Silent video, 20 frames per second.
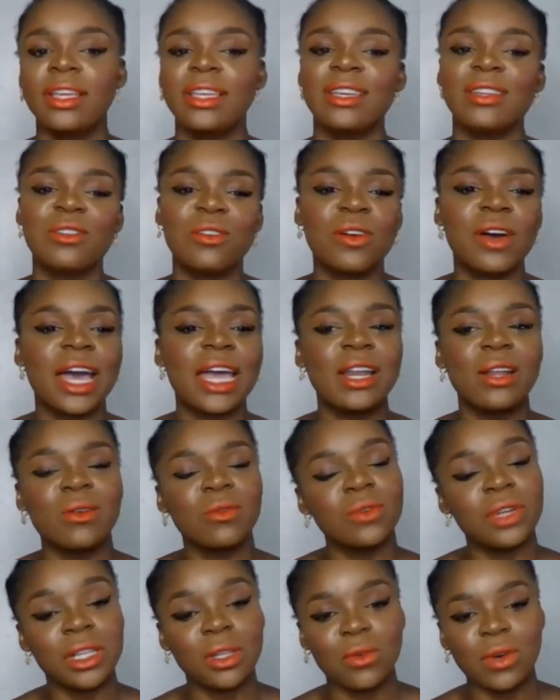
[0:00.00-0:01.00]
You know, I
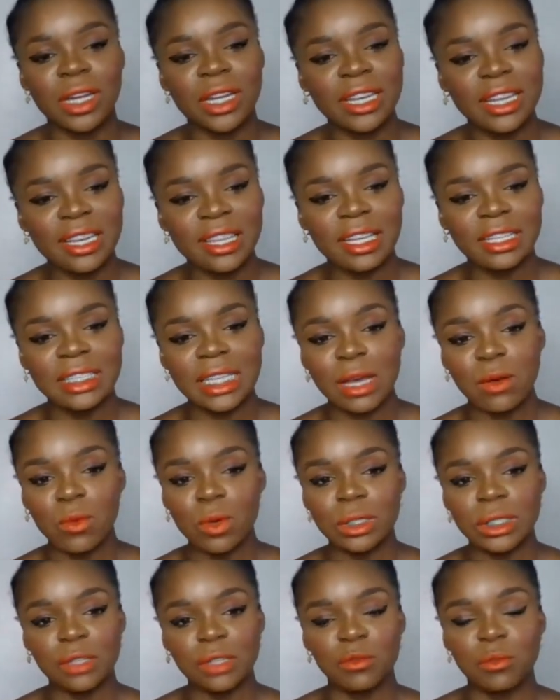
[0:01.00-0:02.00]
don't really want to hear that. I
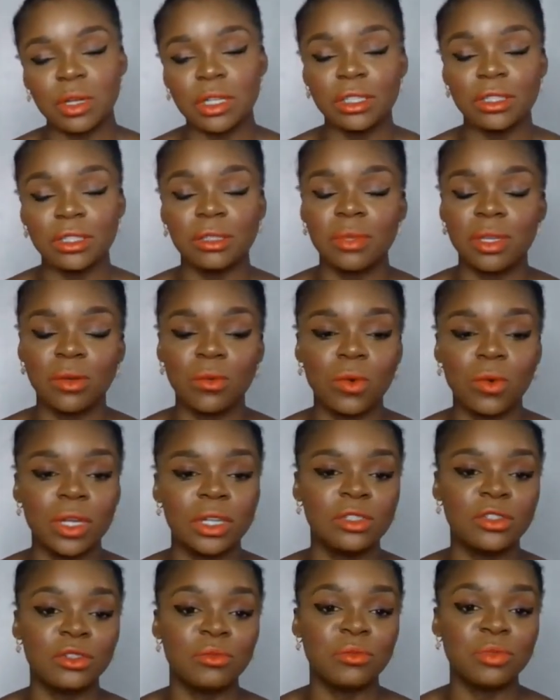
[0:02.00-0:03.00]
want everybody to be
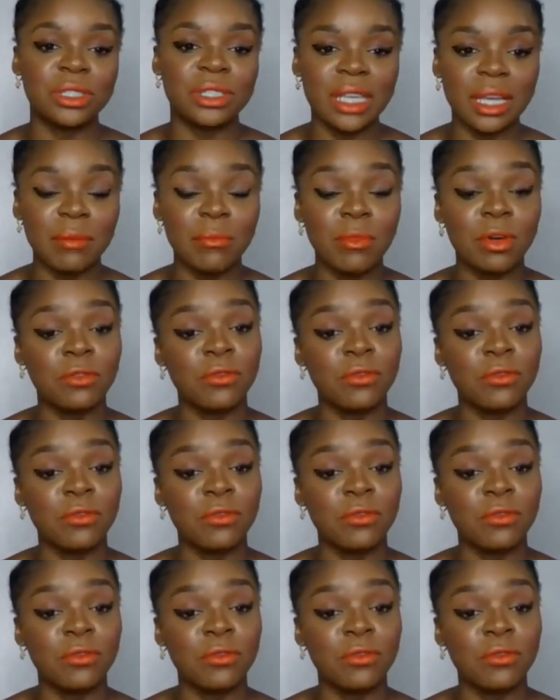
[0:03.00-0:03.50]
100%.